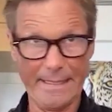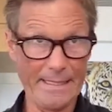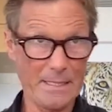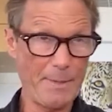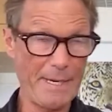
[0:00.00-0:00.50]

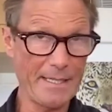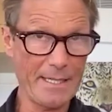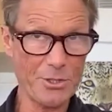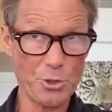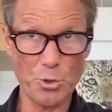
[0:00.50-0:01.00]
it's been an
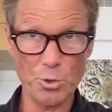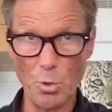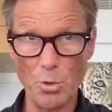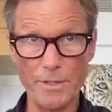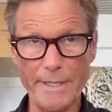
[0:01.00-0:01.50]

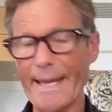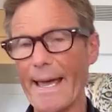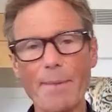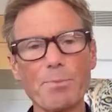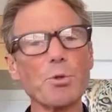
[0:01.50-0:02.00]

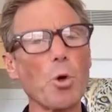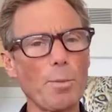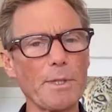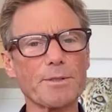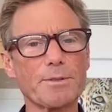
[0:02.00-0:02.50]
extraordinarily
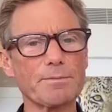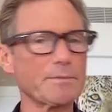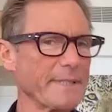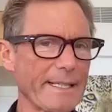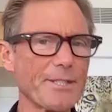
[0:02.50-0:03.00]
abnormal
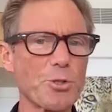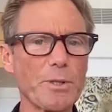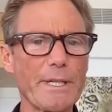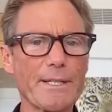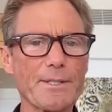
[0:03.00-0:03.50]
nearly 2
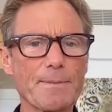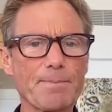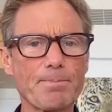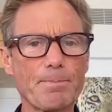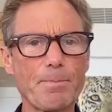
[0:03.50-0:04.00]
years.
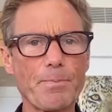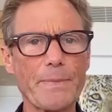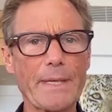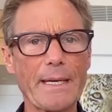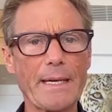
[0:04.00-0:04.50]

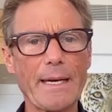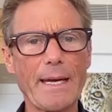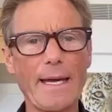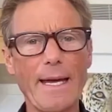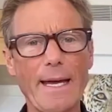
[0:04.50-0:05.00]

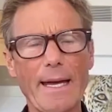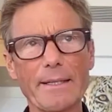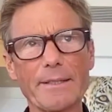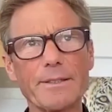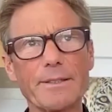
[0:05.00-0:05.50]

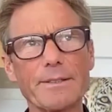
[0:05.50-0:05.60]
And